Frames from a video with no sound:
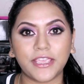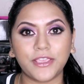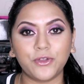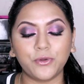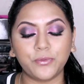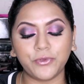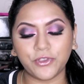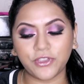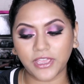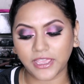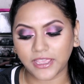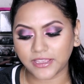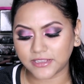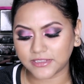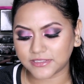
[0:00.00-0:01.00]
I hope you
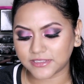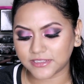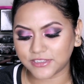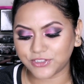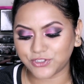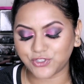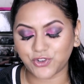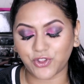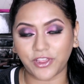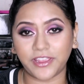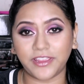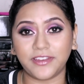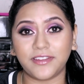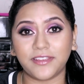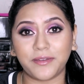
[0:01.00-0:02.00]
guys
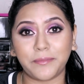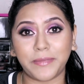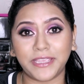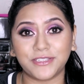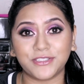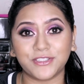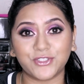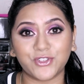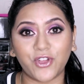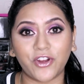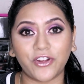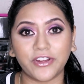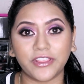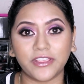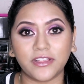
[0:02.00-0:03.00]
enjoyed my
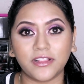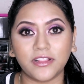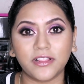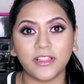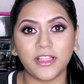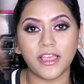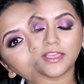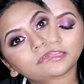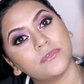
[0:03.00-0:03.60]
tutorial.